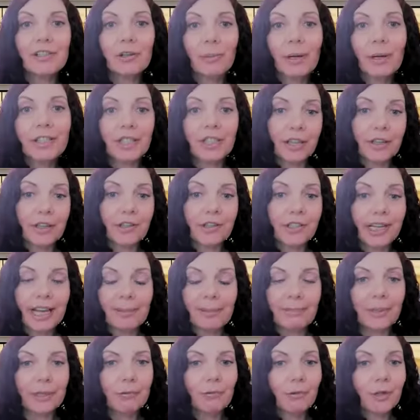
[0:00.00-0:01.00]
so much other
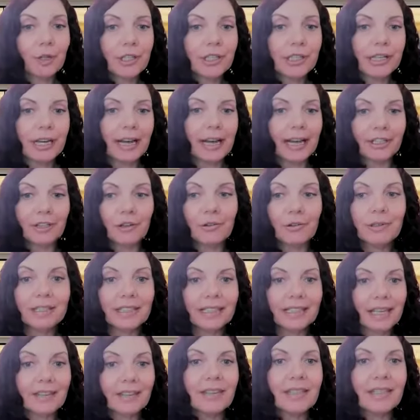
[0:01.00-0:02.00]
tapping work, I
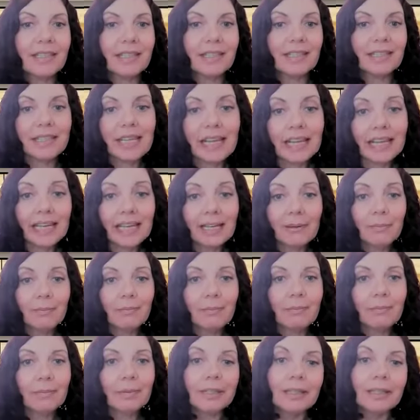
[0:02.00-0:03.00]
don't get the
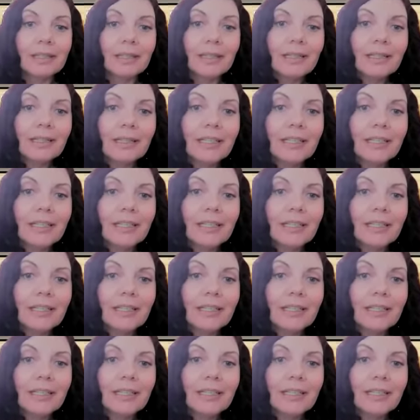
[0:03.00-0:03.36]
same